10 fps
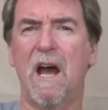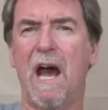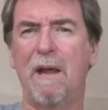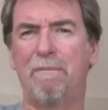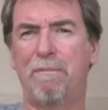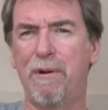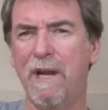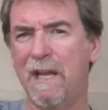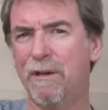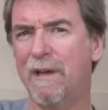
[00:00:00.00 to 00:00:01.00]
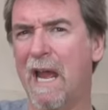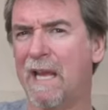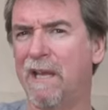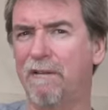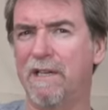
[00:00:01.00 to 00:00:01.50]
and pretty good
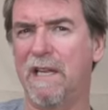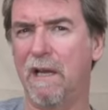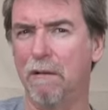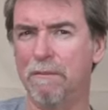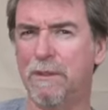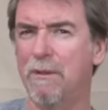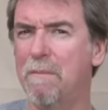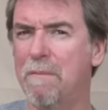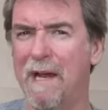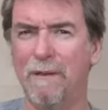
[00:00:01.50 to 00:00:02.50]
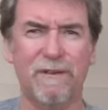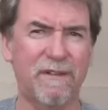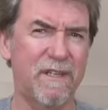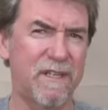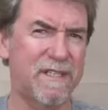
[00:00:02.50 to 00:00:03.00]
accuracy up to about
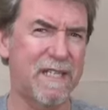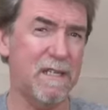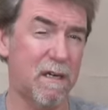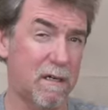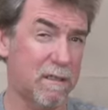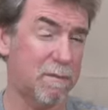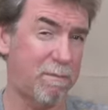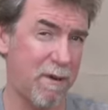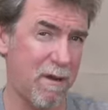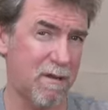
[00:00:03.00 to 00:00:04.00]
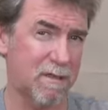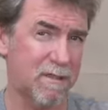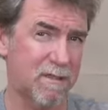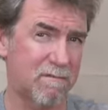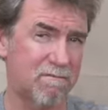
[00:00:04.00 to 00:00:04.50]
30 yards
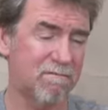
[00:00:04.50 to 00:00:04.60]
plus.